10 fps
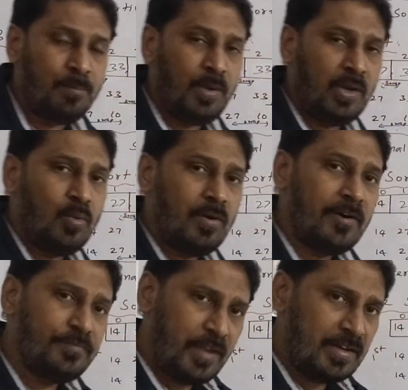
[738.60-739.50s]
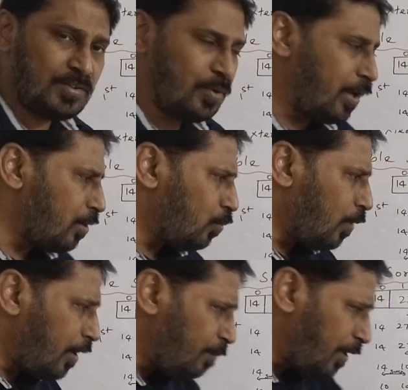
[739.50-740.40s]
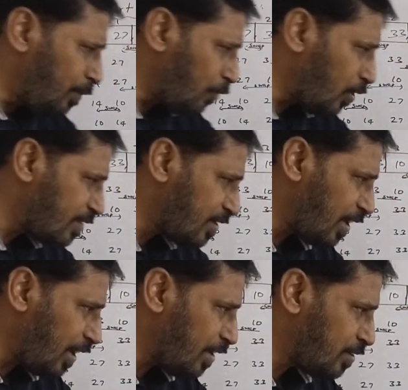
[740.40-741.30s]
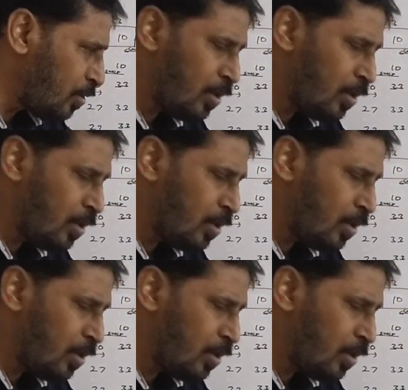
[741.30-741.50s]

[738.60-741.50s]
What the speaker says: big O of n square. What do you mean by worst case?